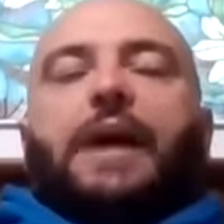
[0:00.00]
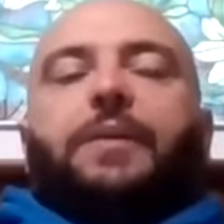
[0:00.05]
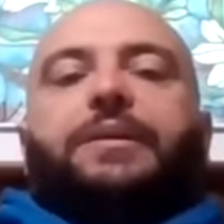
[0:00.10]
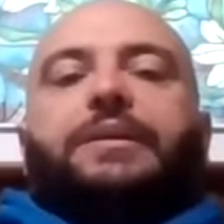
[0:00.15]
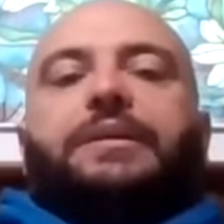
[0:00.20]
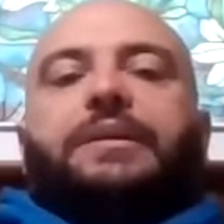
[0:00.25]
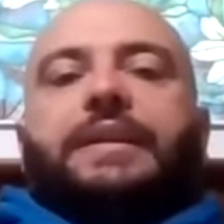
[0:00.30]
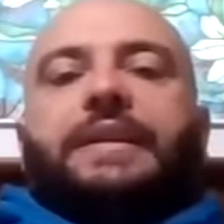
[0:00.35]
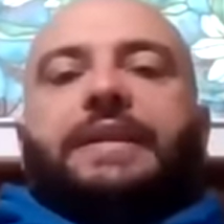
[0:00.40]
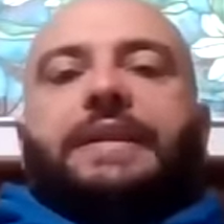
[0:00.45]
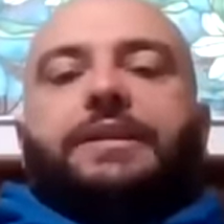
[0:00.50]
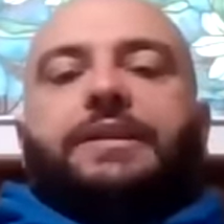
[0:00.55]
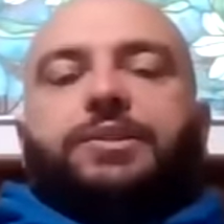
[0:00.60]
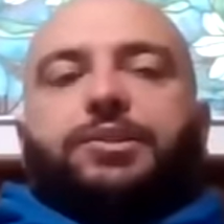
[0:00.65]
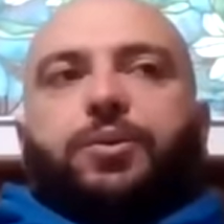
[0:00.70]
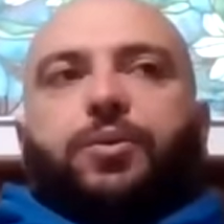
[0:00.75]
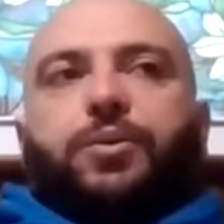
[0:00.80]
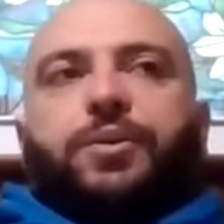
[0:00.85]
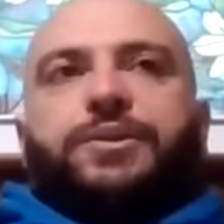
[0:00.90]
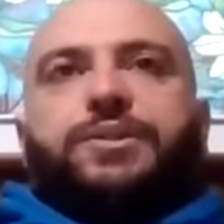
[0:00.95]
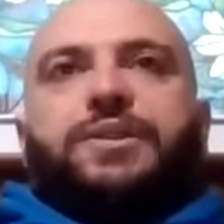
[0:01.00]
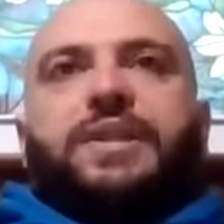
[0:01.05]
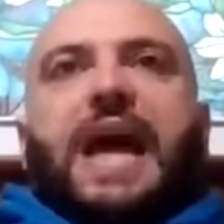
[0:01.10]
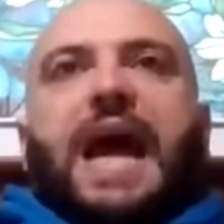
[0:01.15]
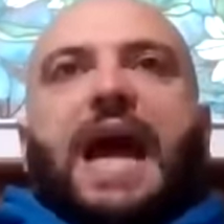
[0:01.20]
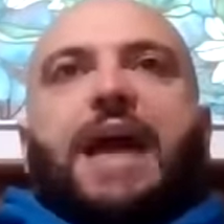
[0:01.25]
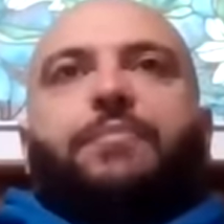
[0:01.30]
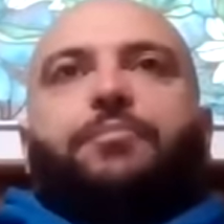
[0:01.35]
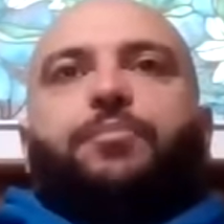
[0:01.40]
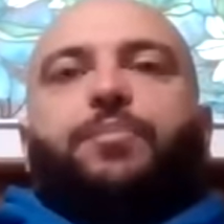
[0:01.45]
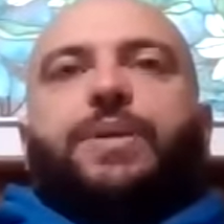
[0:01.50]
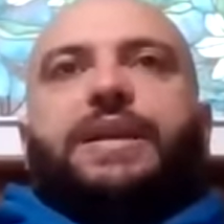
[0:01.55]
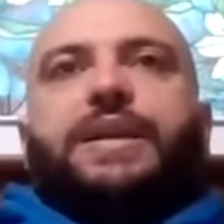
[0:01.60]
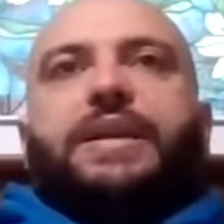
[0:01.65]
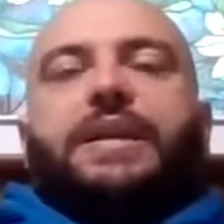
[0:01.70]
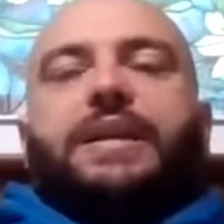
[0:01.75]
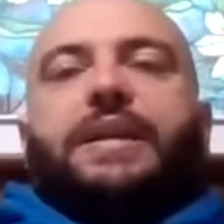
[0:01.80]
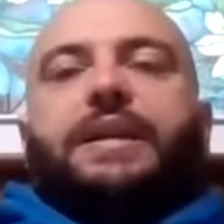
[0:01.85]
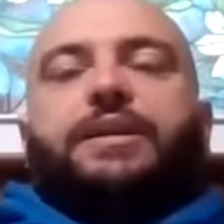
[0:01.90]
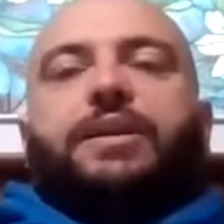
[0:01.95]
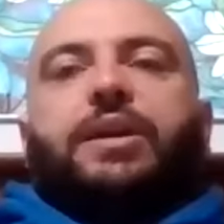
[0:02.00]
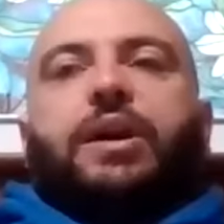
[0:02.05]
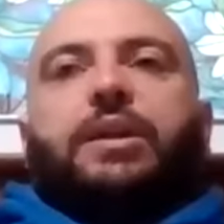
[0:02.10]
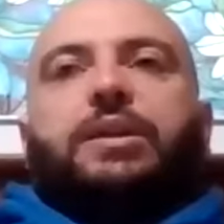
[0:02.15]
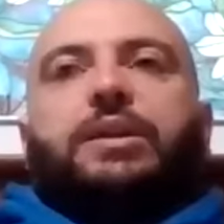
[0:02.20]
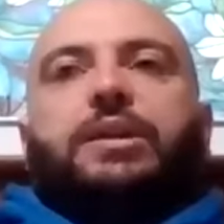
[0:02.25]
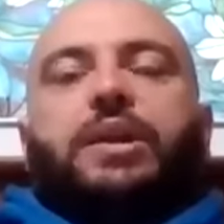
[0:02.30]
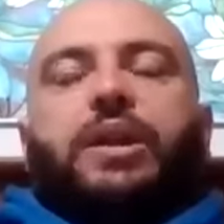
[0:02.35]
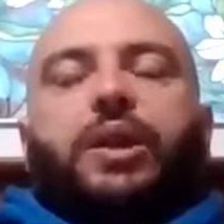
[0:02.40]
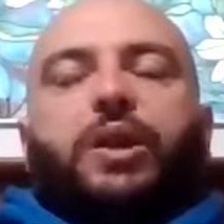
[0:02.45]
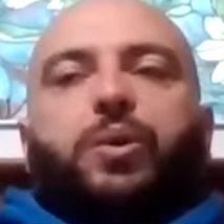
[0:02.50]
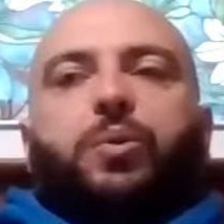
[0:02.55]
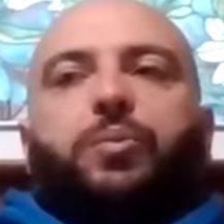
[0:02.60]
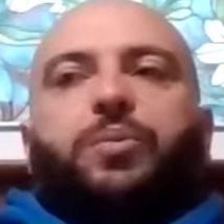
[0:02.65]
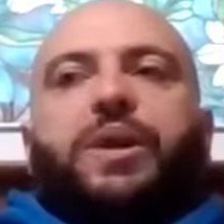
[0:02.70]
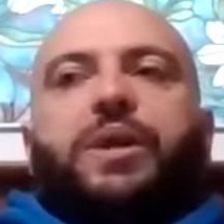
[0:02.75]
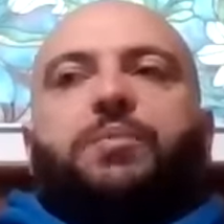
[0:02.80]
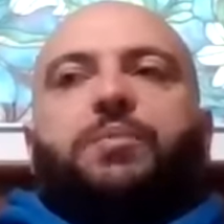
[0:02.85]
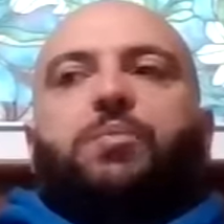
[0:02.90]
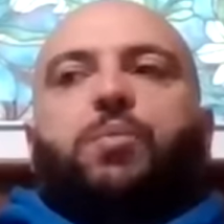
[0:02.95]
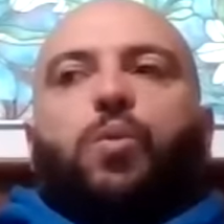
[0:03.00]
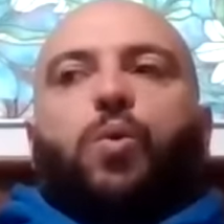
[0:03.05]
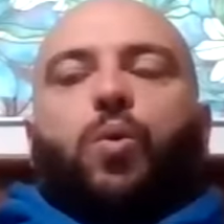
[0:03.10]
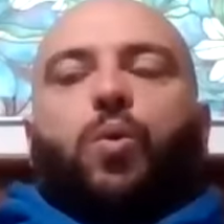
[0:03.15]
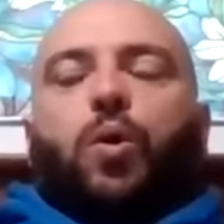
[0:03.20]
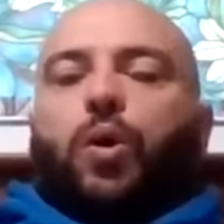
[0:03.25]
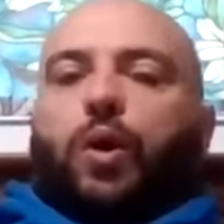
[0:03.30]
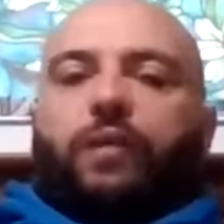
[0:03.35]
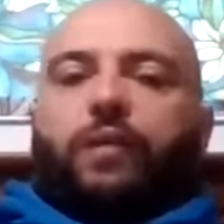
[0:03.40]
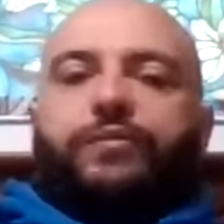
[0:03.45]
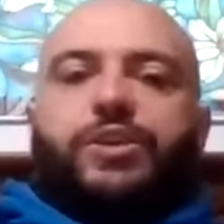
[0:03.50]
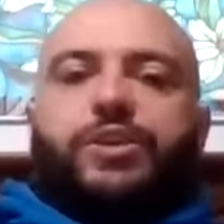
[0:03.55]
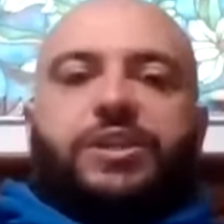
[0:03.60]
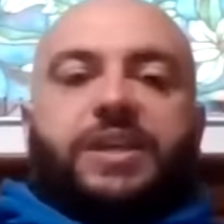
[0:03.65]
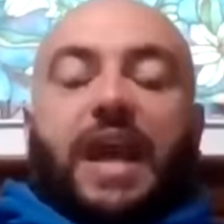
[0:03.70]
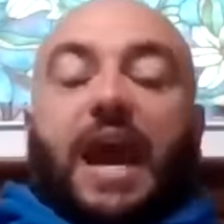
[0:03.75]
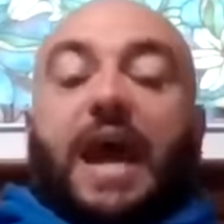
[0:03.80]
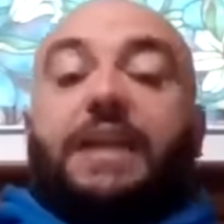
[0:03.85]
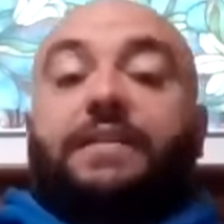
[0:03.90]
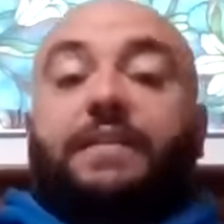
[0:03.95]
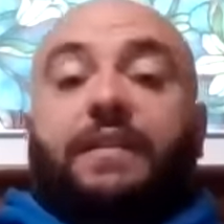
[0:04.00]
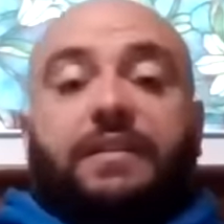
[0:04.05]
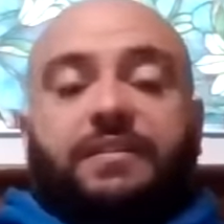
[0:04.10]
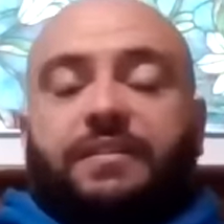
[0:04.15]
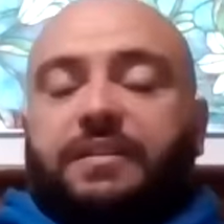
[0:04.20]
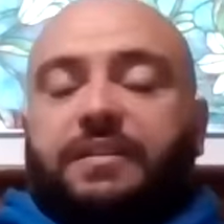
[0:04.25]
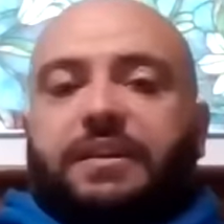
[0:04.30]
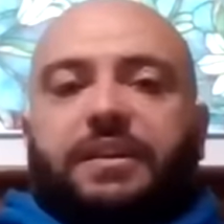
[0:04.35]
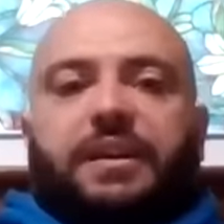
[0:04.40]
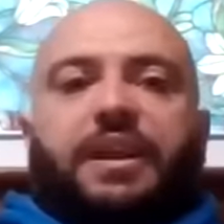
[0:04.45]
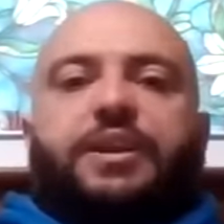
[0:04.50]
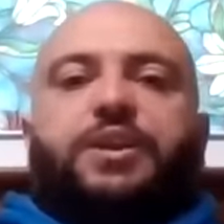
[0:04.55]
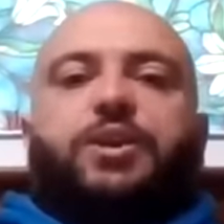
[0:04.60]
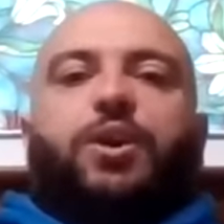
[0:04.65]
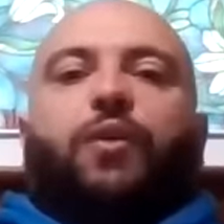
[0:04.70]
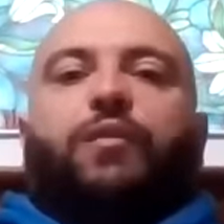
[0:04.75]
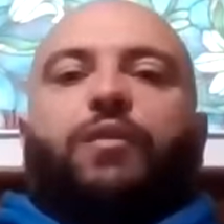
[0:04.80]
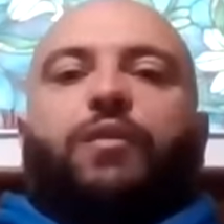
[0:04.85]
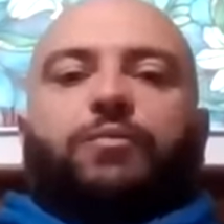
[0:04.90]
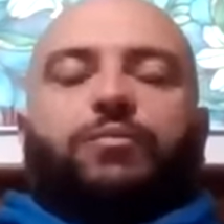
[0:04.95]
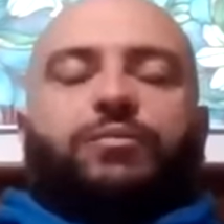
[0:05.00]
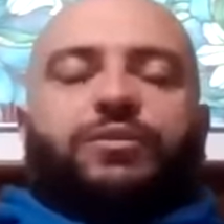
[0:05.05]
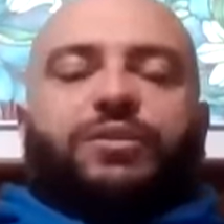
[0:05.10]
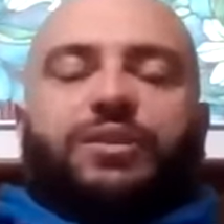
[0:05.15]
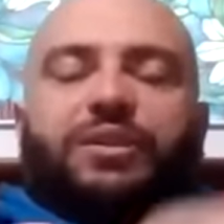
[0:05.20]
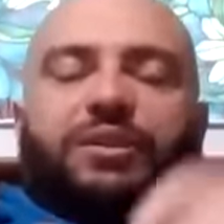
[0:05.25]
would lean towards that being a little bit more of just kind of the